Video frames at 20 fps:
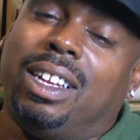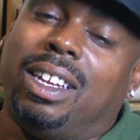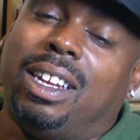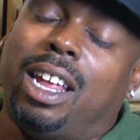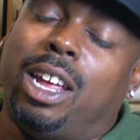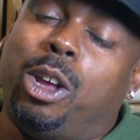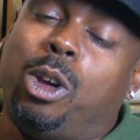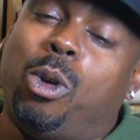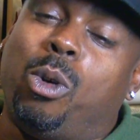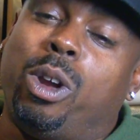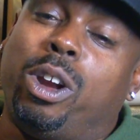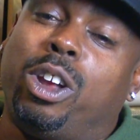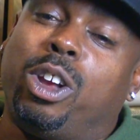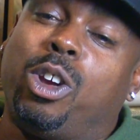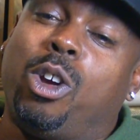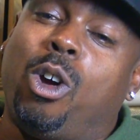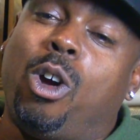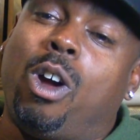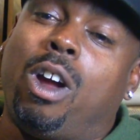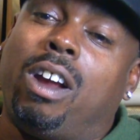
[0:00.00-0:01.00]
They go in the
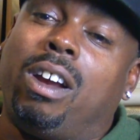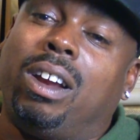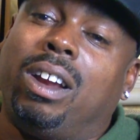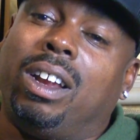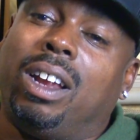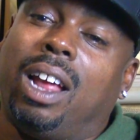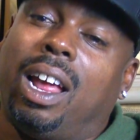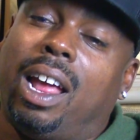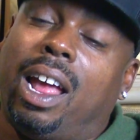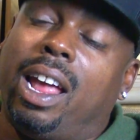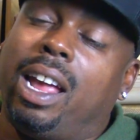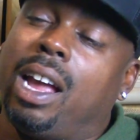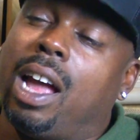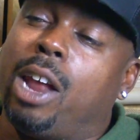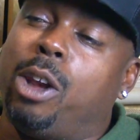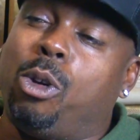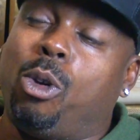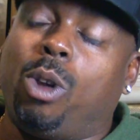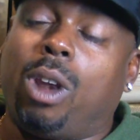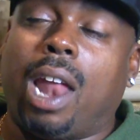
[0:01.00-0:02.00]
car. I ain't
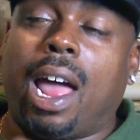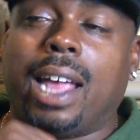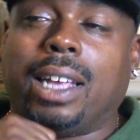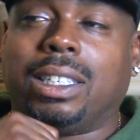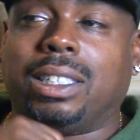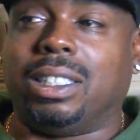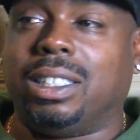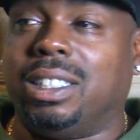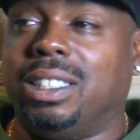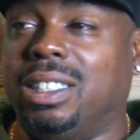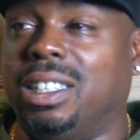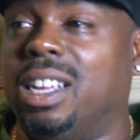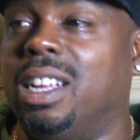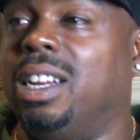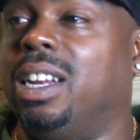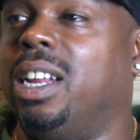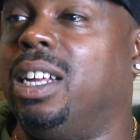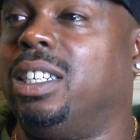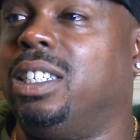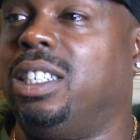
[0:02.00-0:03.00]
got no license, none
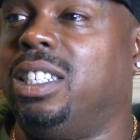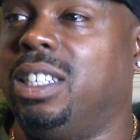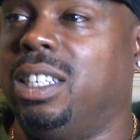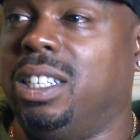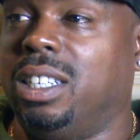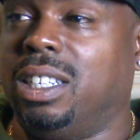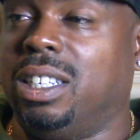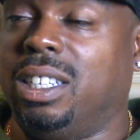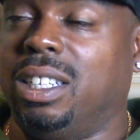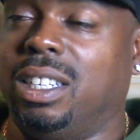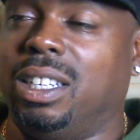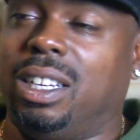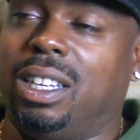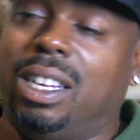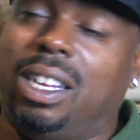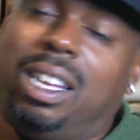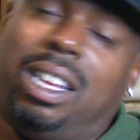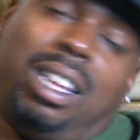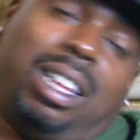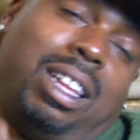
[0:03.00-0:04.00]
of that shit.
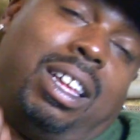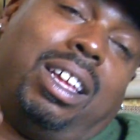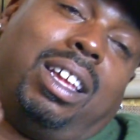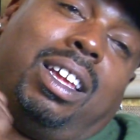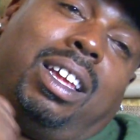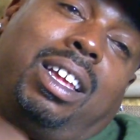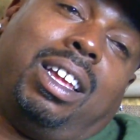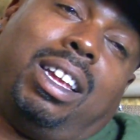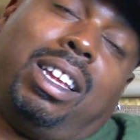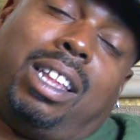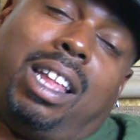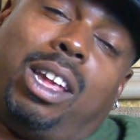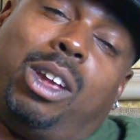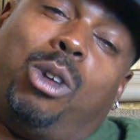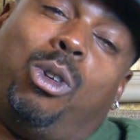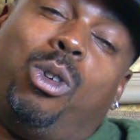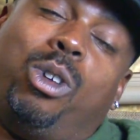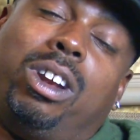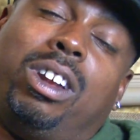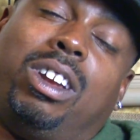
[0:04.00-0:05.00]
They
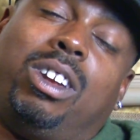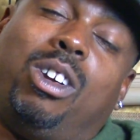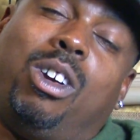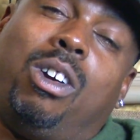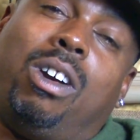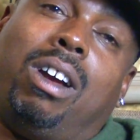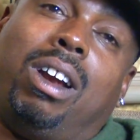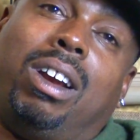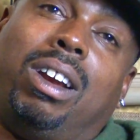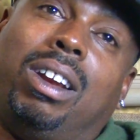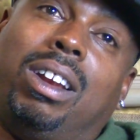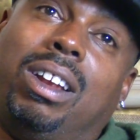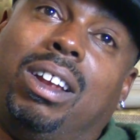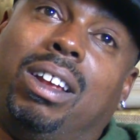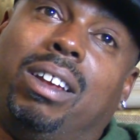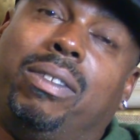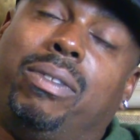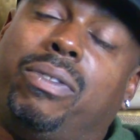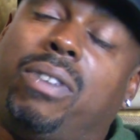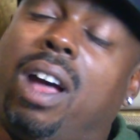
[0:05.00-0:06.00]
go in the car,
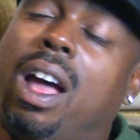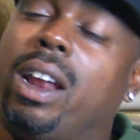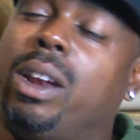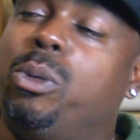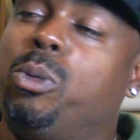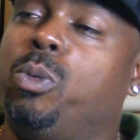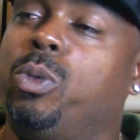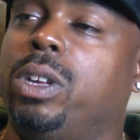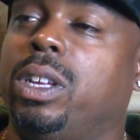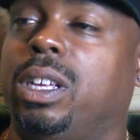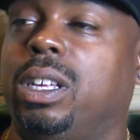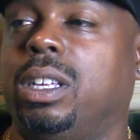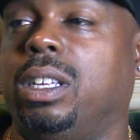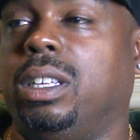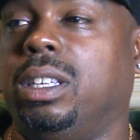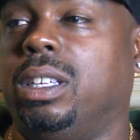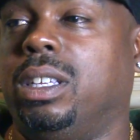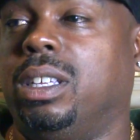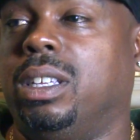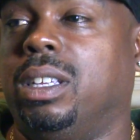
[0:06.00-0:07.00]
find the weed,
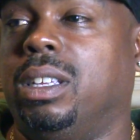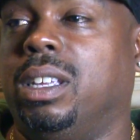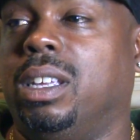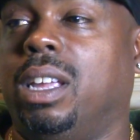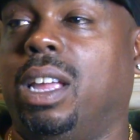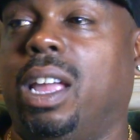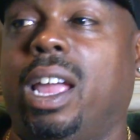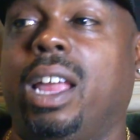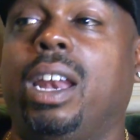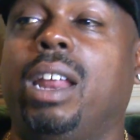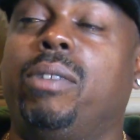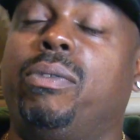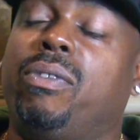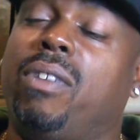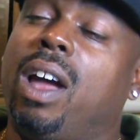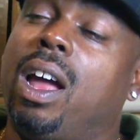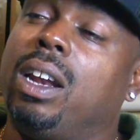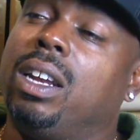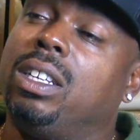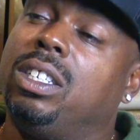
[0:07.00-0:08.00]
and they
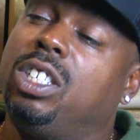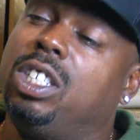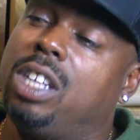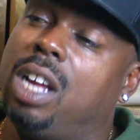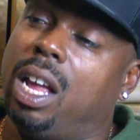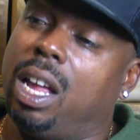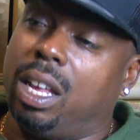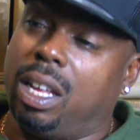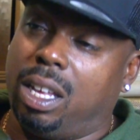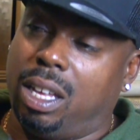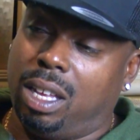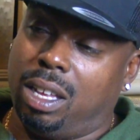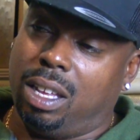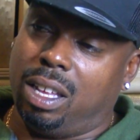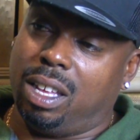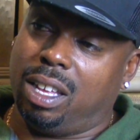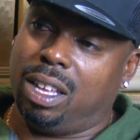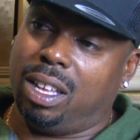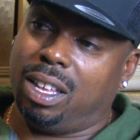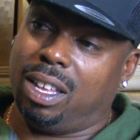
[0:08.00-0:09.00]
find the check.
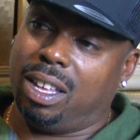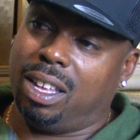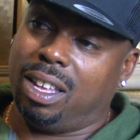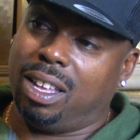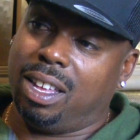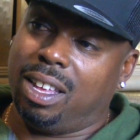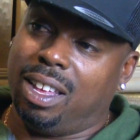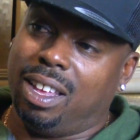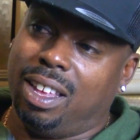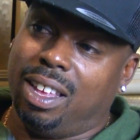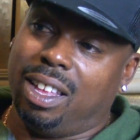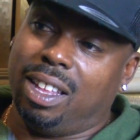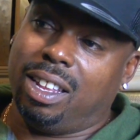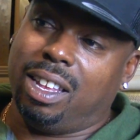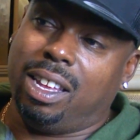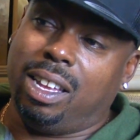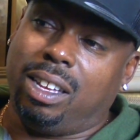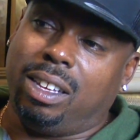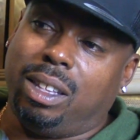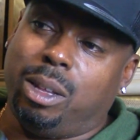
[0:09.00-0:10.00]

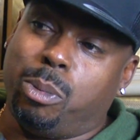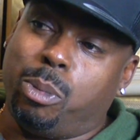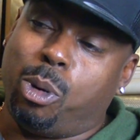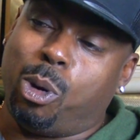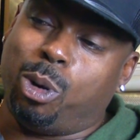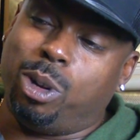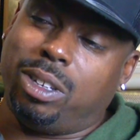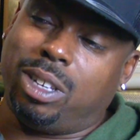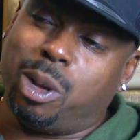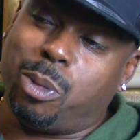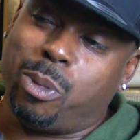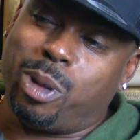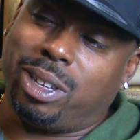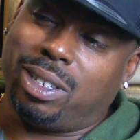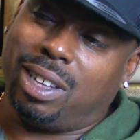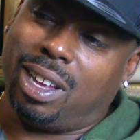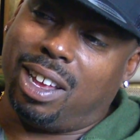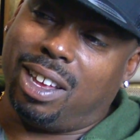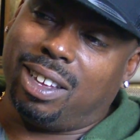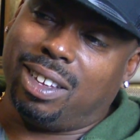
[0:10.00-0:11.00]
The police come and
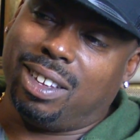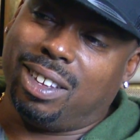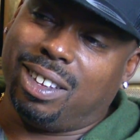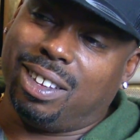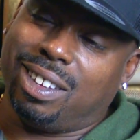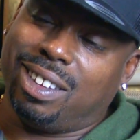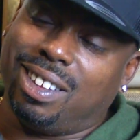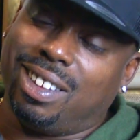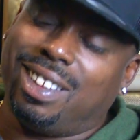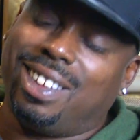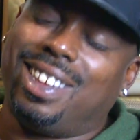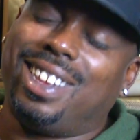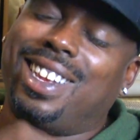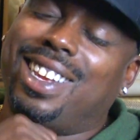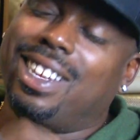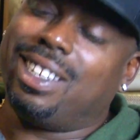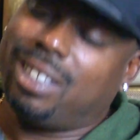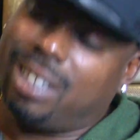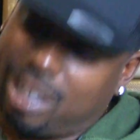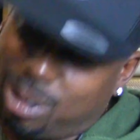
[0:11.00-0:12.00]
say,
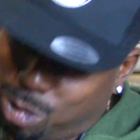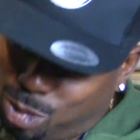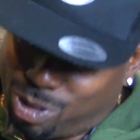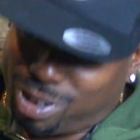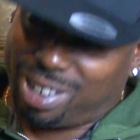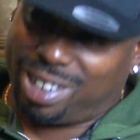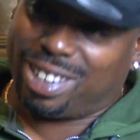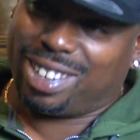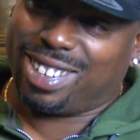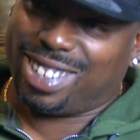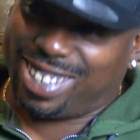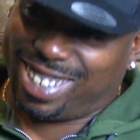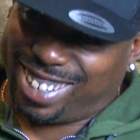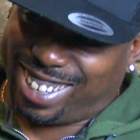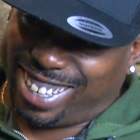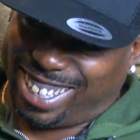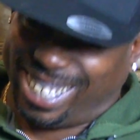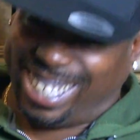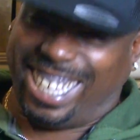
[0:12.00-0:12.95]
is this real? I